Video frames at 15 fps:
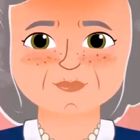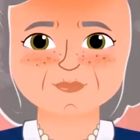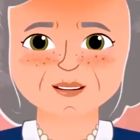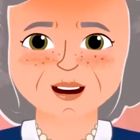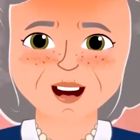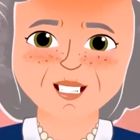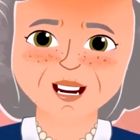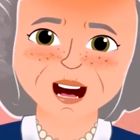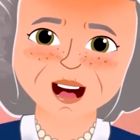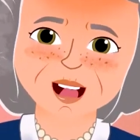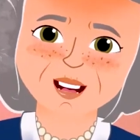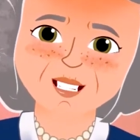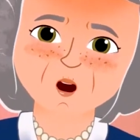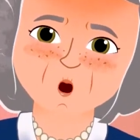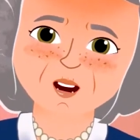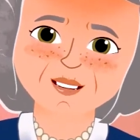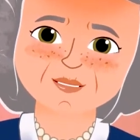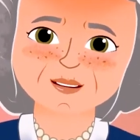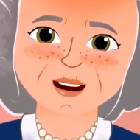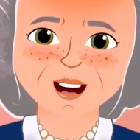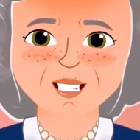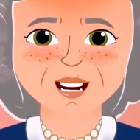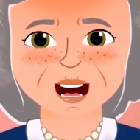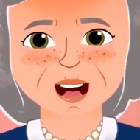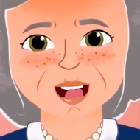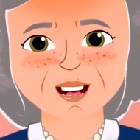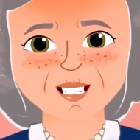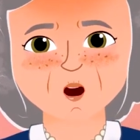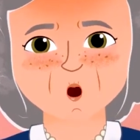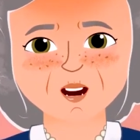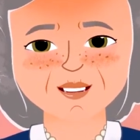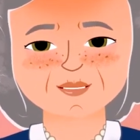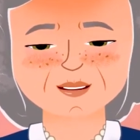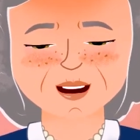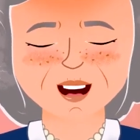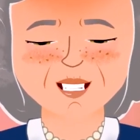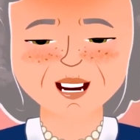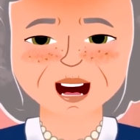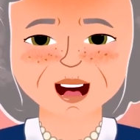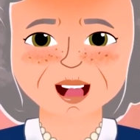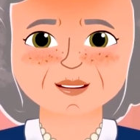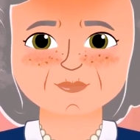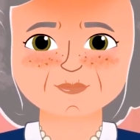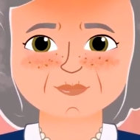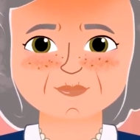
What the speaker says: Even my aunt said that I'd make a great mother someday.